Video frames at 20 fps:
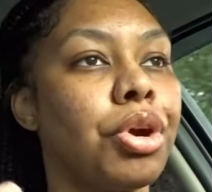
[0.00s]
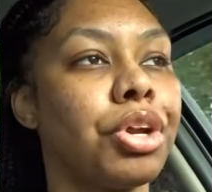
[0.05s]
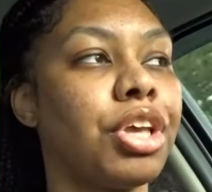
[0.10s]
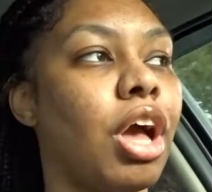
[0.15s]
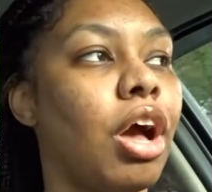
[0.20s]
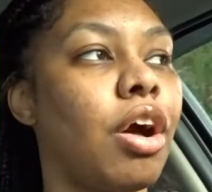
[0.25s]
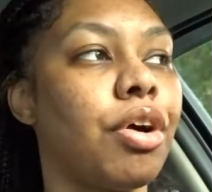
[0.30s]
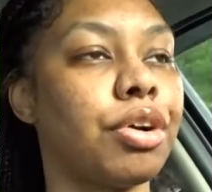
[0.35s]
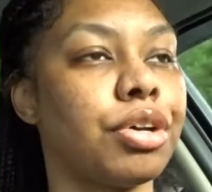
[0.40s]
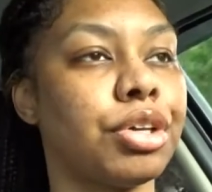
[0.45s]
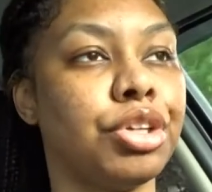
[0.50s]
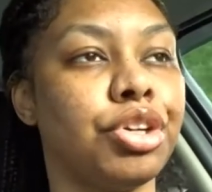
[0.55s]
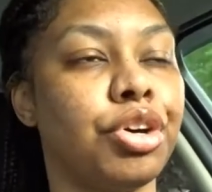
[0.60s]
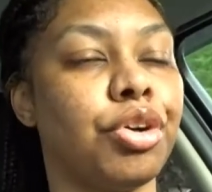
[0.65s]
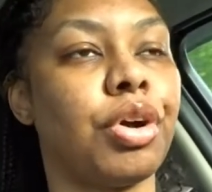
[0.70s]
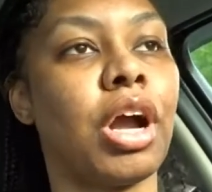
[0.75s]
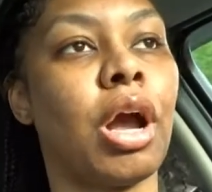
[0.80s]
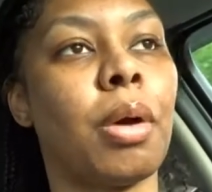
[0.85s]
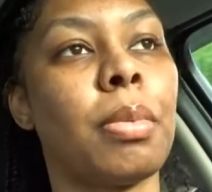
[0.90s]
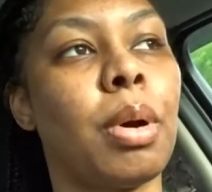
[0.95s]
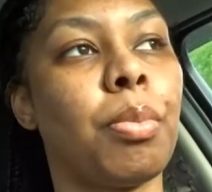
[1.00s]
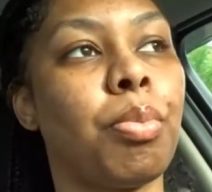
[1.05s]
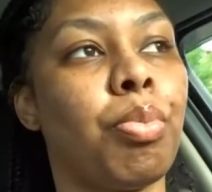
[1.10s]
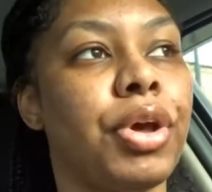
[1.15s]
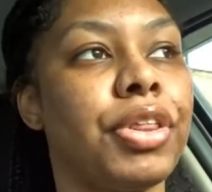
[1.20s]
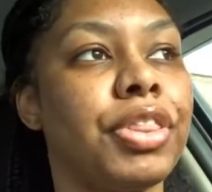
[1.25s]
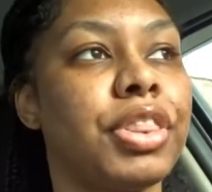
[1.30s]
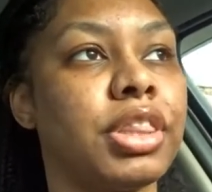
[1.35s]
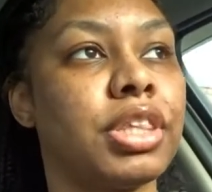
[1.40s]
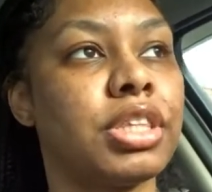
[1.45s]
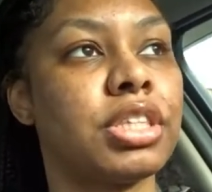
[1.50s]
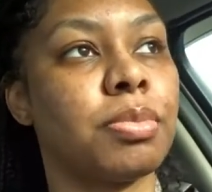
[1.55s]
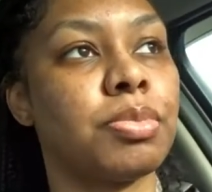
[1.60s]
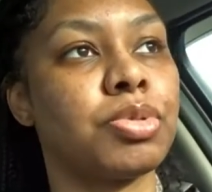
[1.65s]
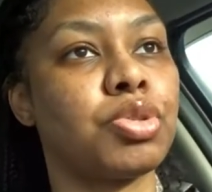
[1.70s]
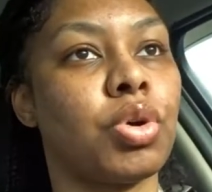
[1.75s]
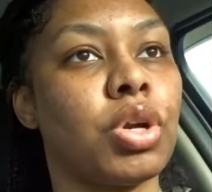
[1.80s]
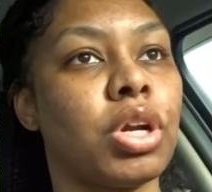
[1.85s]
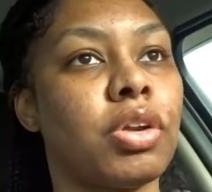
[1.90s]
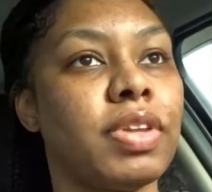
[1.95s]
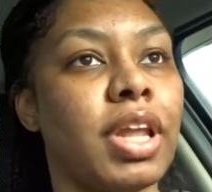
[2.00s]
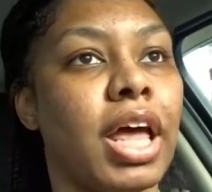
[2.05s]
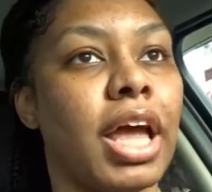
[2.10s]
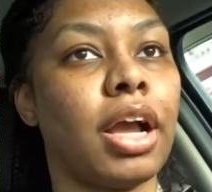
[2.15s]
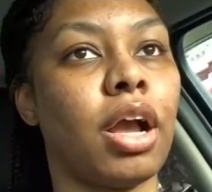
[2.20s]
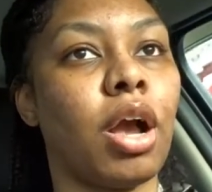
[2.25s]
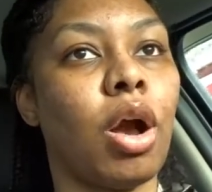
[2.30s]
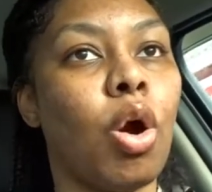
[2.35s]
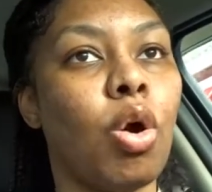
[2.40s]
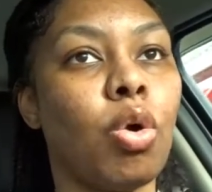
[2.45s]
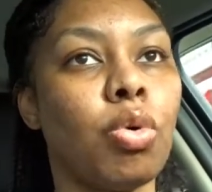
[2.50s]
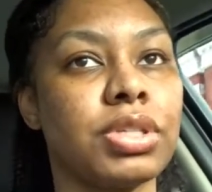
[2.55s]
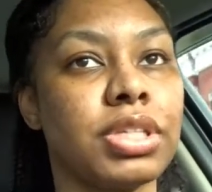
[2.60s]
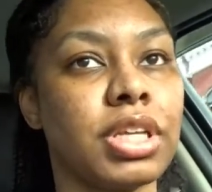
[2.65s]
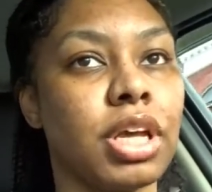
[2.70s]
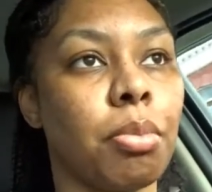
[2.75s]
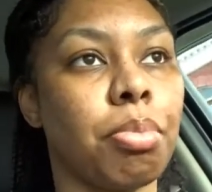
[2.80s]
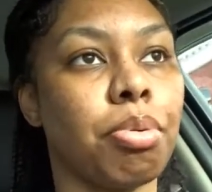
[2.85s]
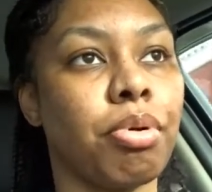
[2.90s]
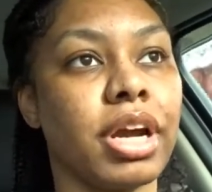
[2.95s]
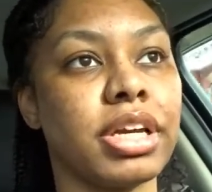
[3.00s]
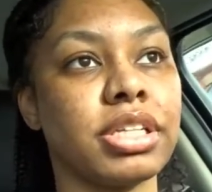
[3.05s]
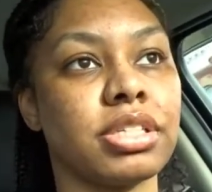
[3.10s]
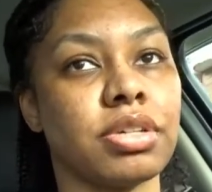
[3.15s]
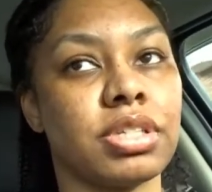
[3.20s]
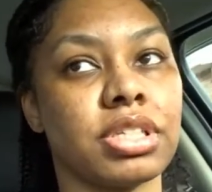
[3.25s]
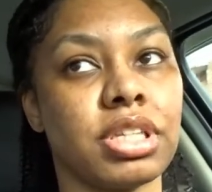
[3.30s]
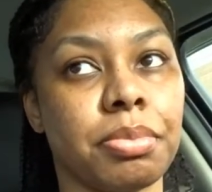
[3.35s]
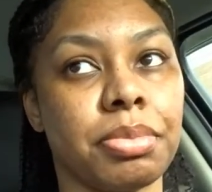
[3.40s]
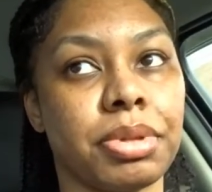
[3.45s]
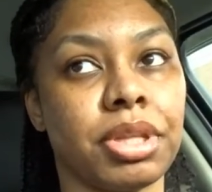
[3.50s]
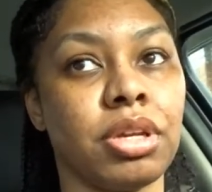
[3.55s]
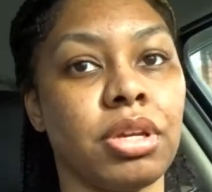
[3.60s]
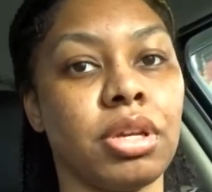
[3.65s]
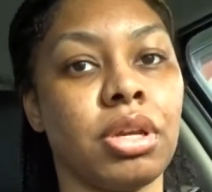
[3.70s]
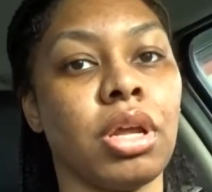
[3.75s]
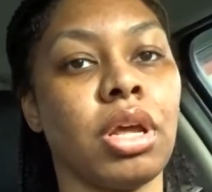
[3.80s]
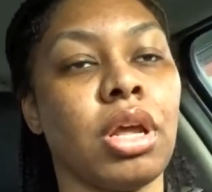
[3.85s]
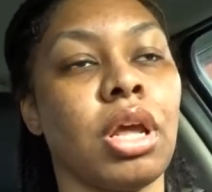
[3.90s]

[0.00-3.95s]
y'all, you know, come up with some sort of like wholesale price or something.